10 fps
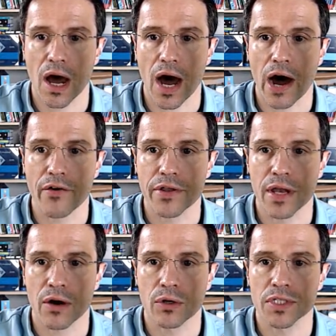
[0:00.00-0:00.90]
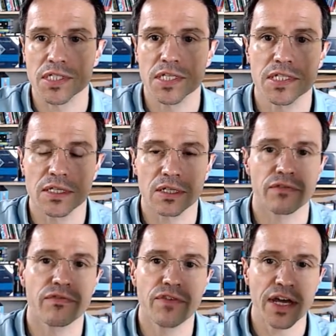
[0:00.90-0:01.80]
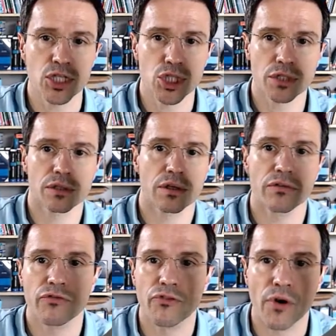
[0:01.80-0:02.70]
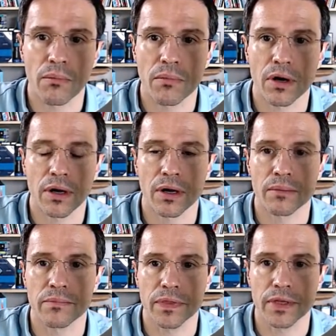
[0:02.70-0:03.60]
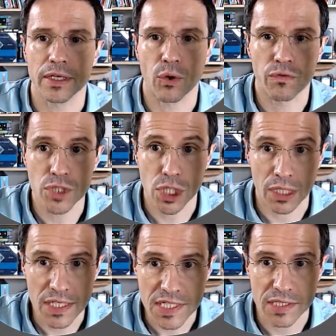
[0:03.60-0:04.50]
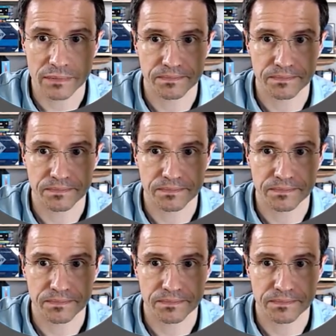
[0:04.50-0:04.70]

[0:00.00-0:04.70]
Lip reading: are now consistently fetched from the official list